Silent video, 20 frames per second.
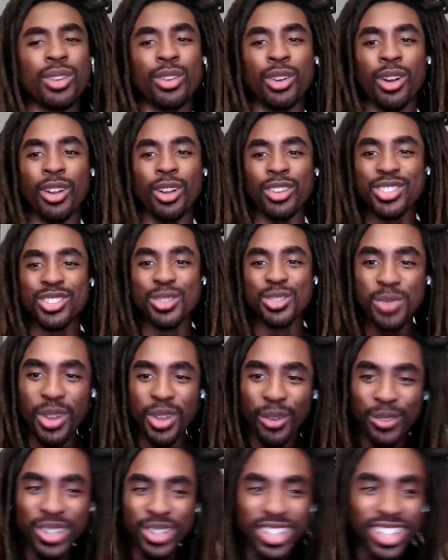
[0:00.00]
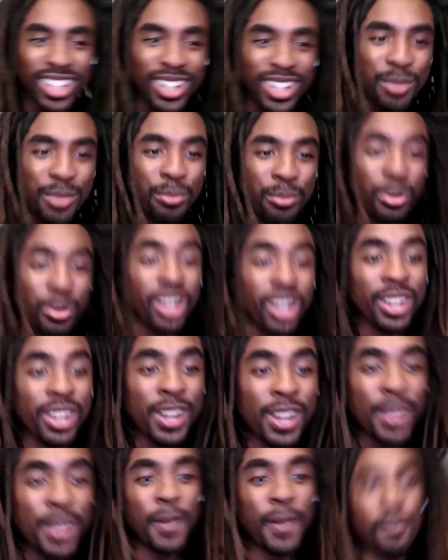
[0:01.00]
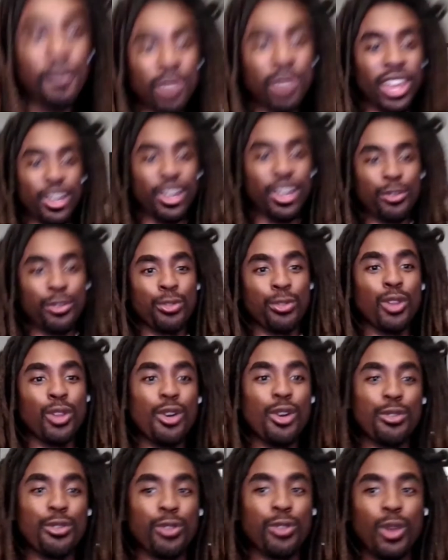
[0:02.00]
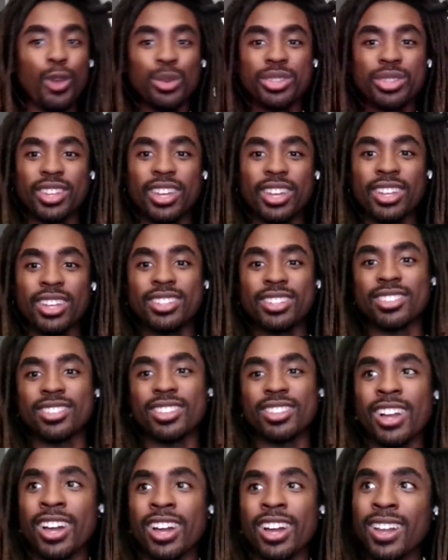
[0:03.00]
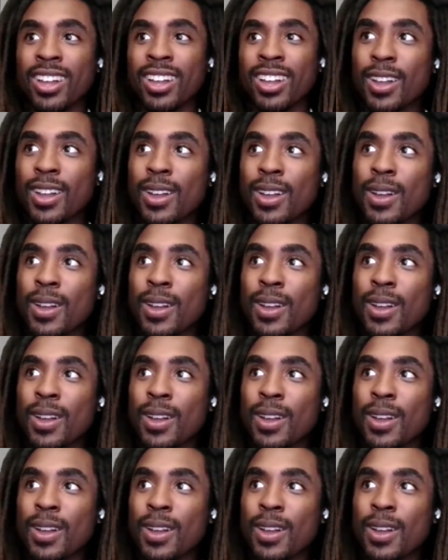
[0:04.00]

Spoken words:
I'll assume that we didn't, but like flow states, like,